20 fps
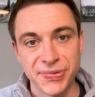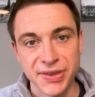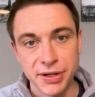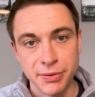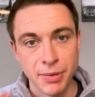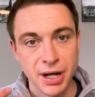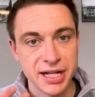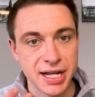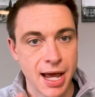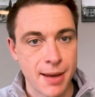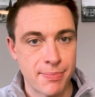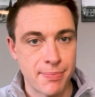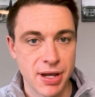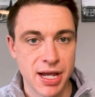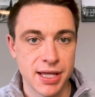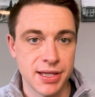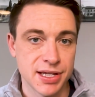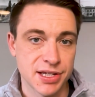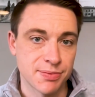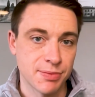You might not
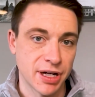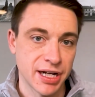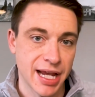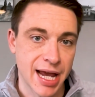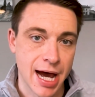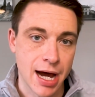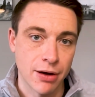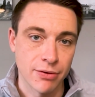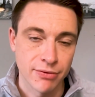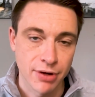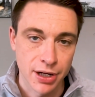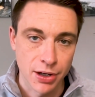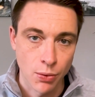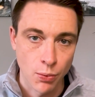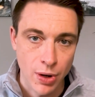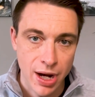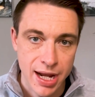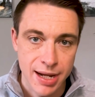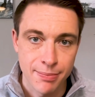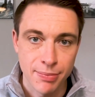pay this money out right
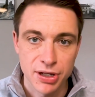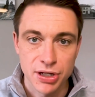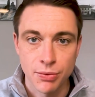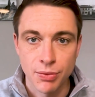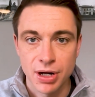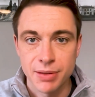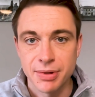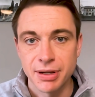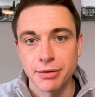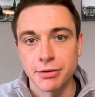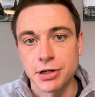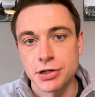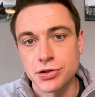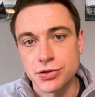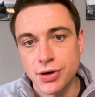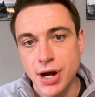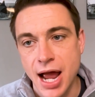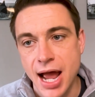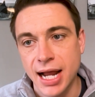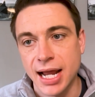away, but you want to be able to
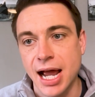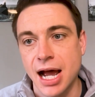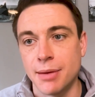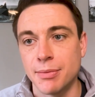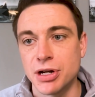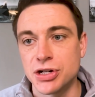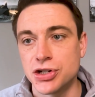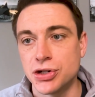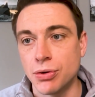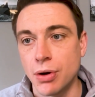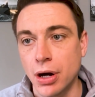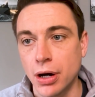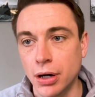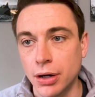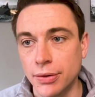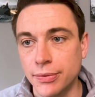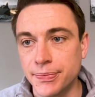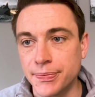track how much you owe.